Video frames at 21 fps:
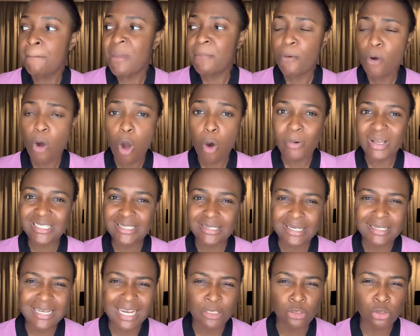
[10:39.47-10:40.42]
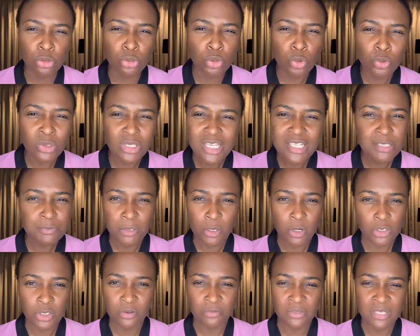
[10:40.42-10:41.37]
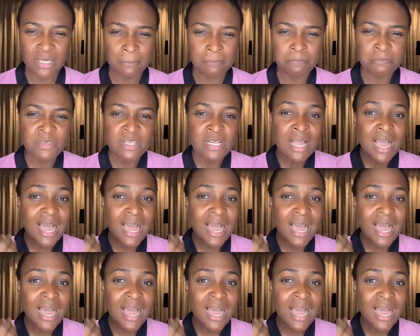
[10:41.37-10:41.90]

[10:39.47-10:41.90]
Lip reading: People always think that you do things because of them.